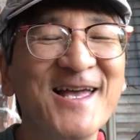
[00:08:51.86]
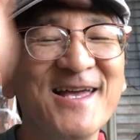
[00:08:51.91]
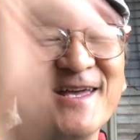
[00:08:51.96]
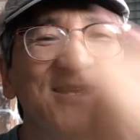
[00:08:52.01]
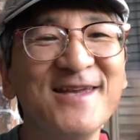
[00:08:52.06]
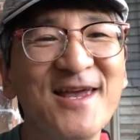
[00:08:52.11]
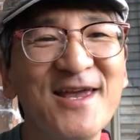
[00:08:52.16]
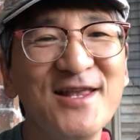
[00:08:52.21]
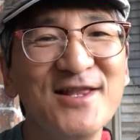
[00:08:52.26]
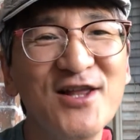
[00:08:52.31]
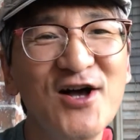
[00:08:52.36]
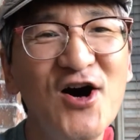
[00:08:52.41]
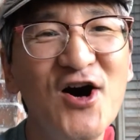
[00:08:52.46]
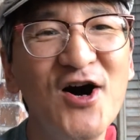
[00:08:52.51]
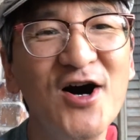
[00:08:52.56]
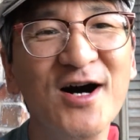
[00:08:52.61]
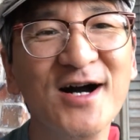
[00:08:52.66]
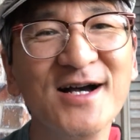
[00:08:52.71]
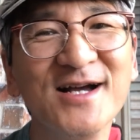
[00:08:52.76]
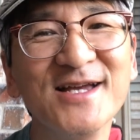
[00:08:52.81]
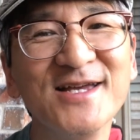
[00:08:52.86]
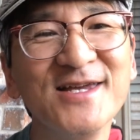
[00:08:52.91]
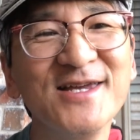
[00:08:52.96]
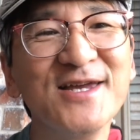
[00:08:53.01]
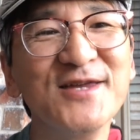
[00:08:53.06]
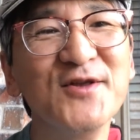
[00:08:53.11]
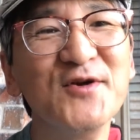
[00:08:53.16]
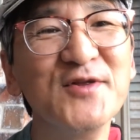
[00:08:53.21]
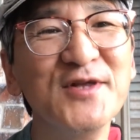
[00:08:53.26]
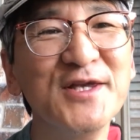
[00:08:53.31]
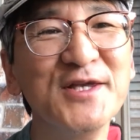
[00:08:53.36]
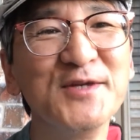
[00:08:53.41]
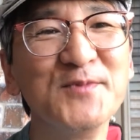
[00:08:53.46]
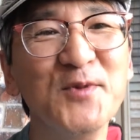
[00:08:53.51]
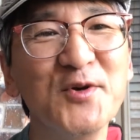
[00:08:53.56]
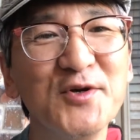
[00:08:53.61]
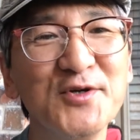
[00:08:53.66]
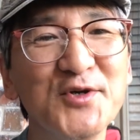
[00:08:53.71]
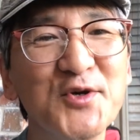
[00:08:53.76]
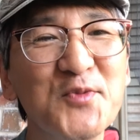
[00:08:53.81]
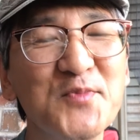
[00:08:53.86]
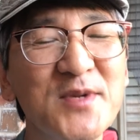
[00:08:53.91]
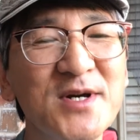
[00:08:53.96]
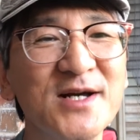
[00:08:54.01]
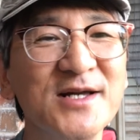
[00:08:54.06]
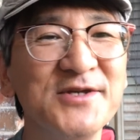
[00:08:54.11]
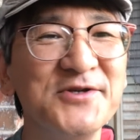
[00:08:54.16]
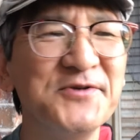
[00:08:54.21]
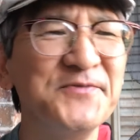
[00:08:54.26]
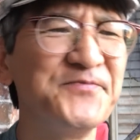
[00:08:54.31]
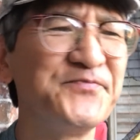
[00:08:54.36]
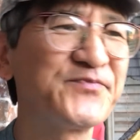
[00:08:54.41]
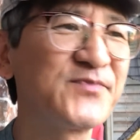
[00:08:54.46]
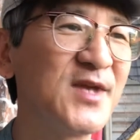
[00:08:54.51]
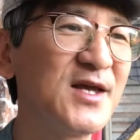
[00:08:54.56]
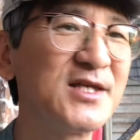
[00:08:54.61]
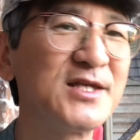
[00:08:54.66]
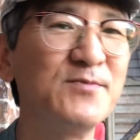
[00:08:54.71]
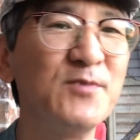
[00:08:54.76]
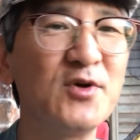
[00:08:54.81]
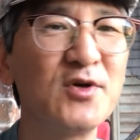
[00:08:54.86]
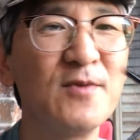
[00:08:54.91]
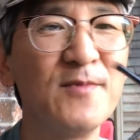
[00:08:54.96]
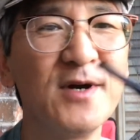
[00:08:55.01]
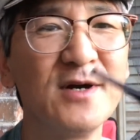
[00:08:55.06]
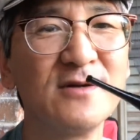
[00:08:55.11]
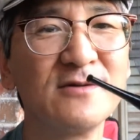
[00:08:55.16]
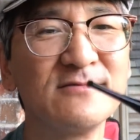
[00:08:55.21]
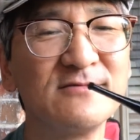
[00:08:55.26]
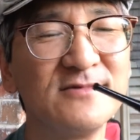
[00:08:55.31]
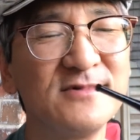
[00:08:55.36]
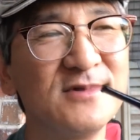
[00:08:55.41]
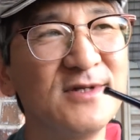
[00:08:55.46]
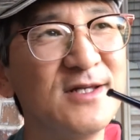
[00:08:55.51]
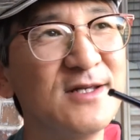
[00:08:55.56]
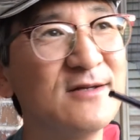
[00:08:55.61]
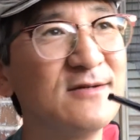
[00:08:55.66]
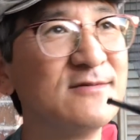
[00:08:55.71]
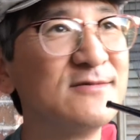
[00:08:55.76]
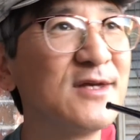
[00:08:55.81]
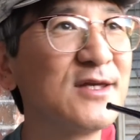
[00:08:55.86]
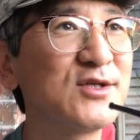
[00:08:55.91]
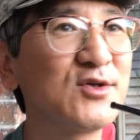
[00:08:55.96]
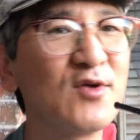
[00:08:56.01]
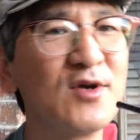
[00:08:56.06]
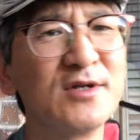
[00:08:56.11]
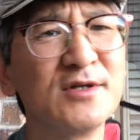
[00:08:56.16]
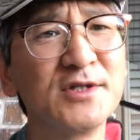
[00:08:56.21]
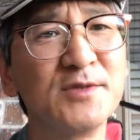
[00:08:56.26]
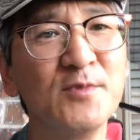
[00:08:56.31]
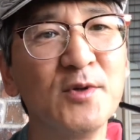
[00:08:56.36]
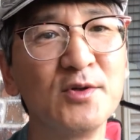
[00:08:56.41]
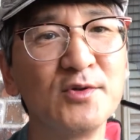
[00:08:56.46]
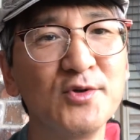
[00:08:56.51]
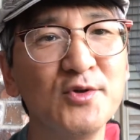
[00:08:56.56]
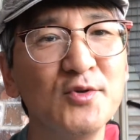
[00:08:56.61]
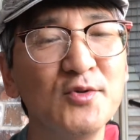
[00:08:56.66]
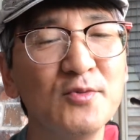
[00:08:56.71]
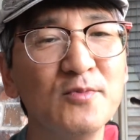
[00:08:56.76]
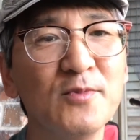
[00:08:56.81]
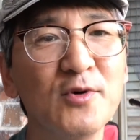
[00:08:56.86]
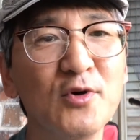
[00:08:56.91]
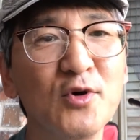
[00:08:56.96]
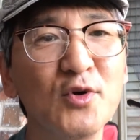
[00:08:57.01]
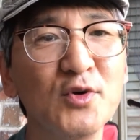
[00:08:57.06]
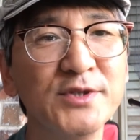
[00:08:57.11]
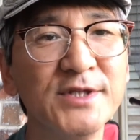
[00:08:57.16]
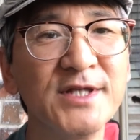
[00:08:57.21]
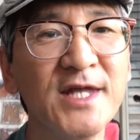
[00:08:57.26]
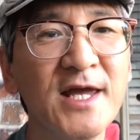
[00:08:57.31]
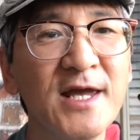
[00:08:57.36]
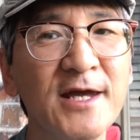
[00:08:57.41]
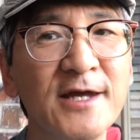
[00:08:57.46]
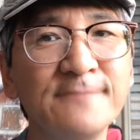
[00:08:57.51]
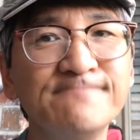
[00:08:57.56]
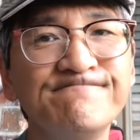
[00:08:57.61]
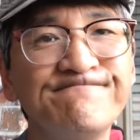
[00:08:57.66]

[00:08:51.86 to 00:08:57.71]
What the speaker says: yay long. Can only smoke so much. I smoke about, you know, I try to smoke 2 bowls a day.